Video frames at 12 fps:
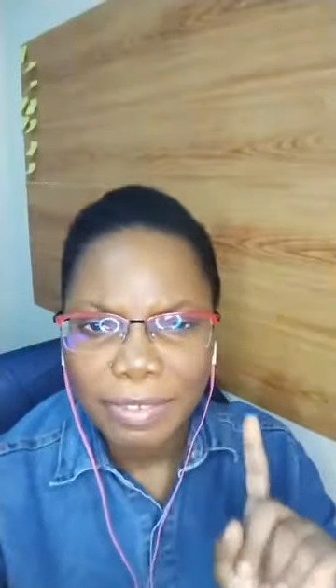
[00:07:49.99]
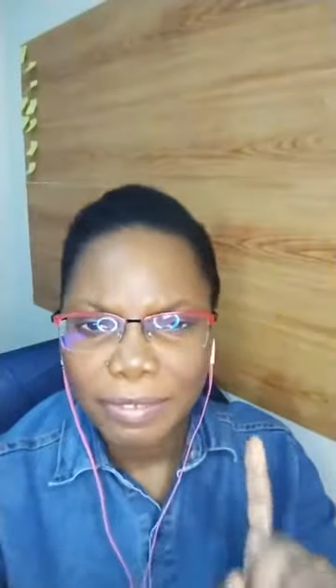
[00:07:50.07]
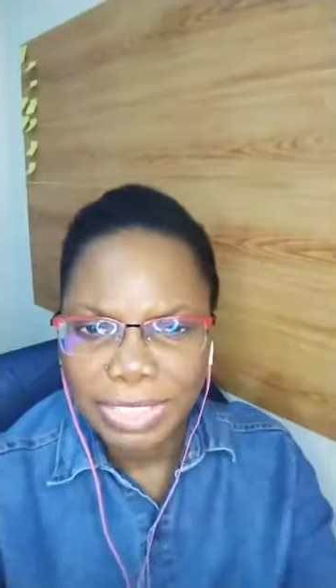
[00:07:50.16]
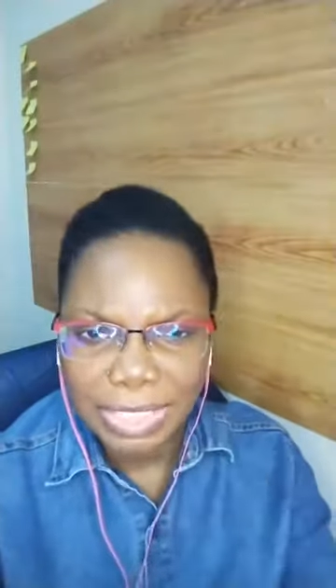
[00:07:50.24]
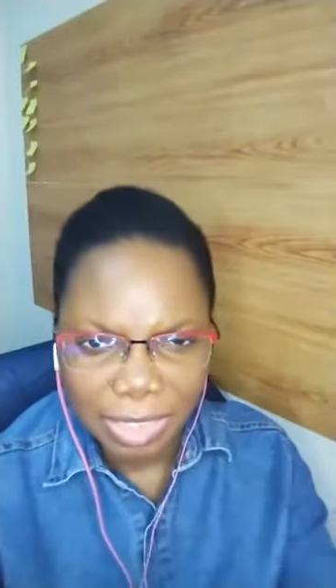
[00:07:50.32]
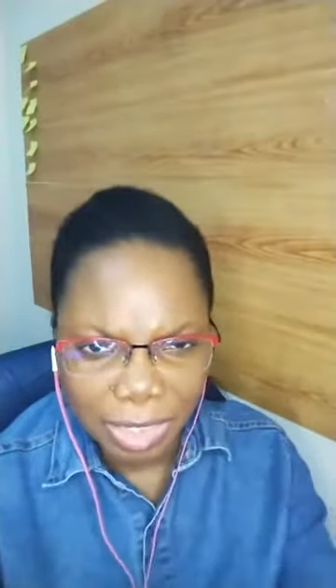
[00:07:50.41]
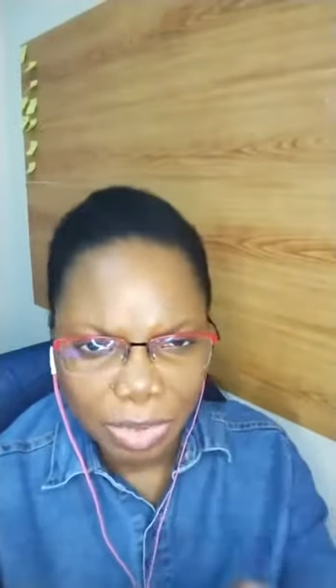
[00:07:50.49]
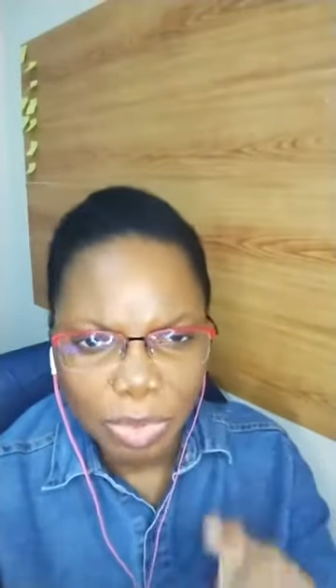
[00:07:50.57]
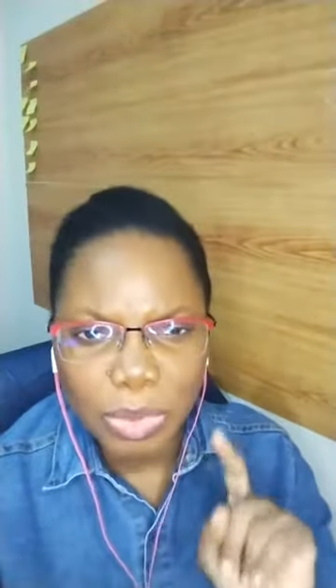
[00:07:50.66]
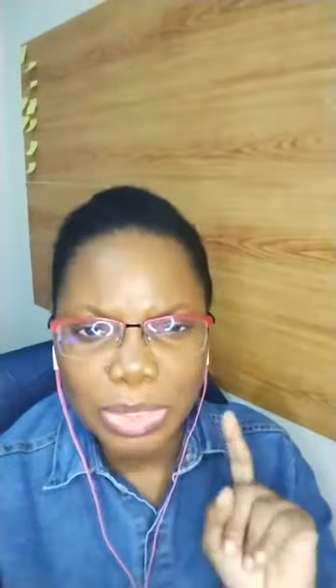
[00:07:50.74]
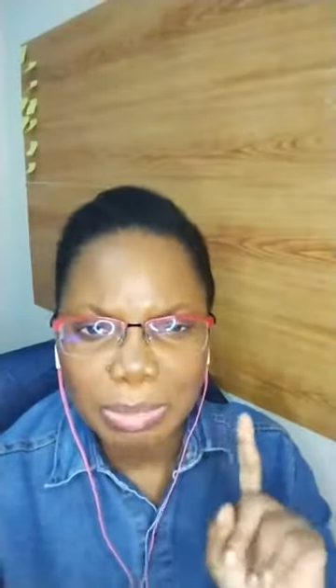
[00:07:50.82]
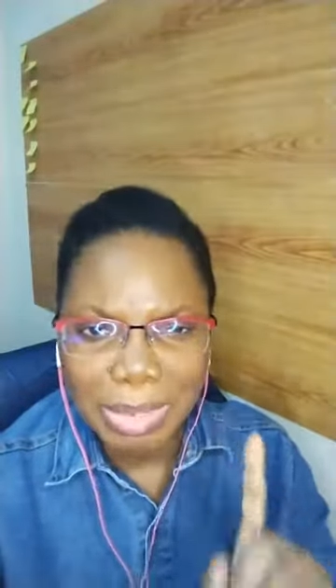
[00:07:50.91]
physical
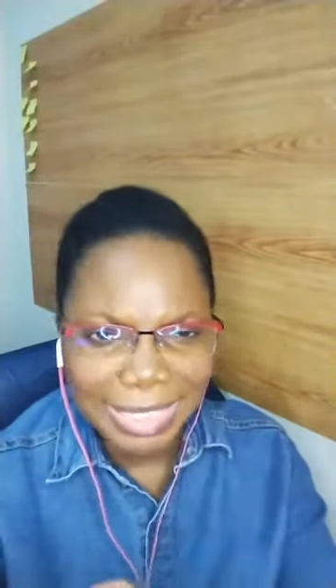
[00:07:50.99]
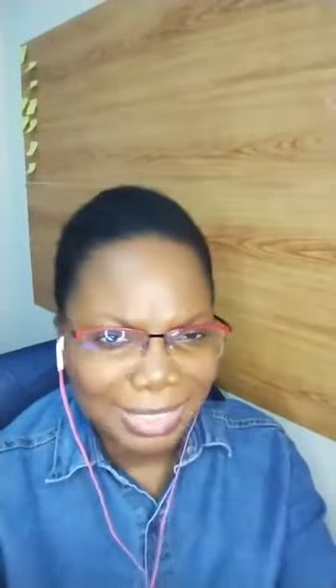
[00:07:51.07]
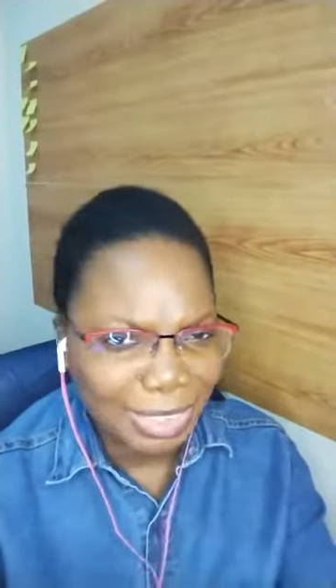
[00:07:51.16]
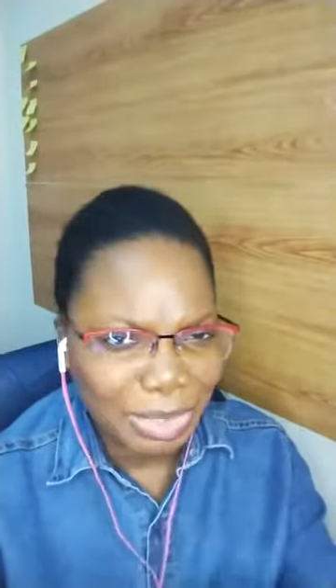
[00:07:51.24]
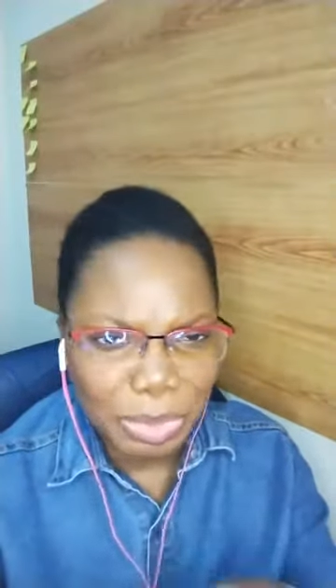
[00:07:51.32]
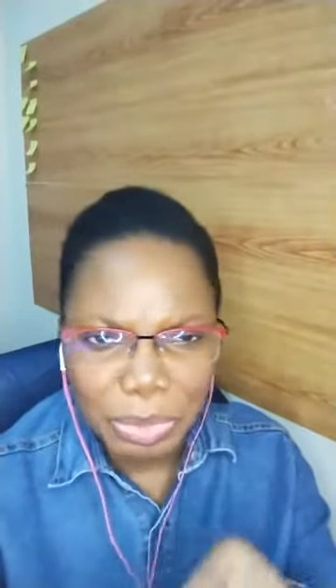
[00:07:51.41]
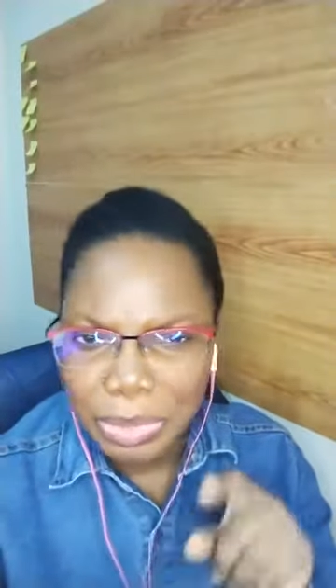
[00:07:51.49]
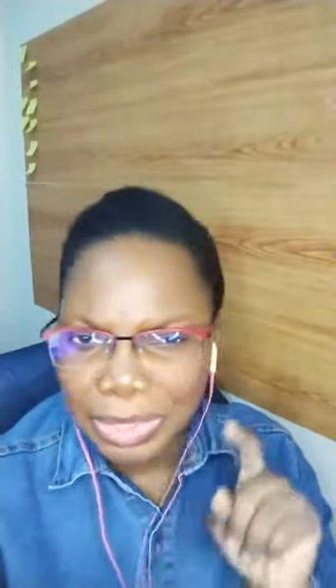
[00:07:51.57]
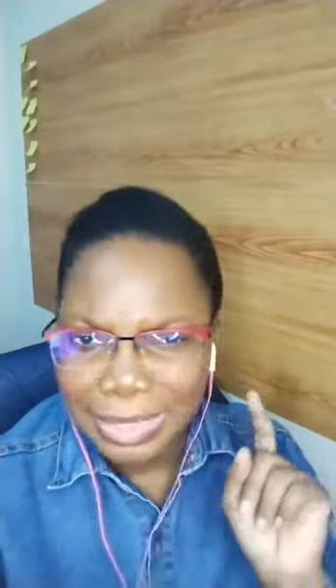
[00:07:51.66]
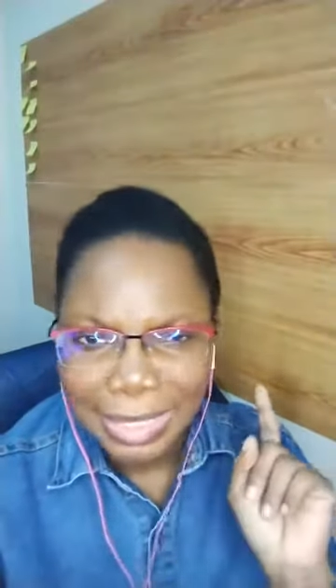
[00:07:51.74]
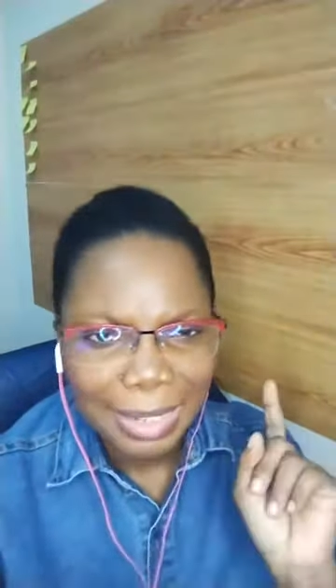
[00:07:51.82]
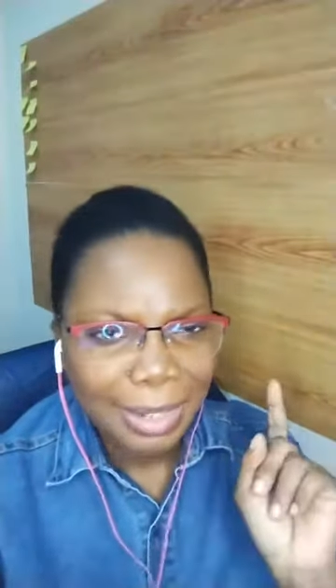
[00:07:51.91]
goals, mental goals,